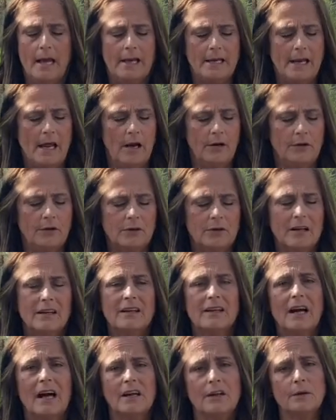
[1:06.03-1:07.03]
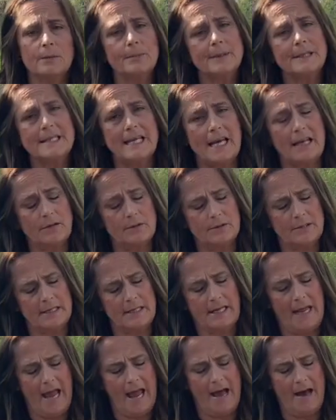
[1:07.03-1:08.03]
Now you can cut your potatoes in
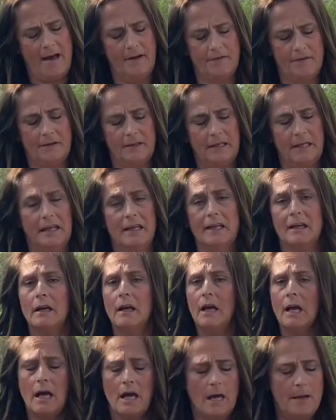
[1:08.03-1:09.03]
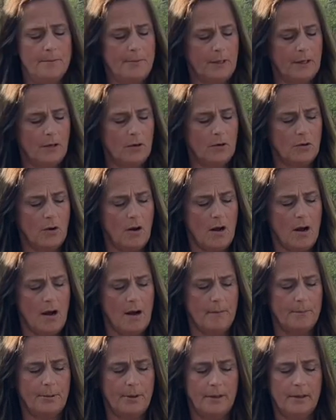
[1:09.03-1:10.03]
half and get a bigger
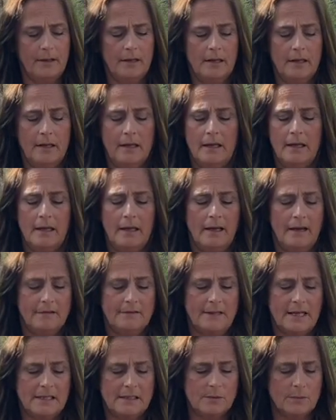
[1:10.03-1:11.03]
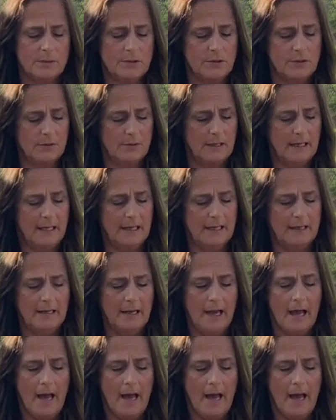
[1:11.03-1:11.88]
crop if that's what you need.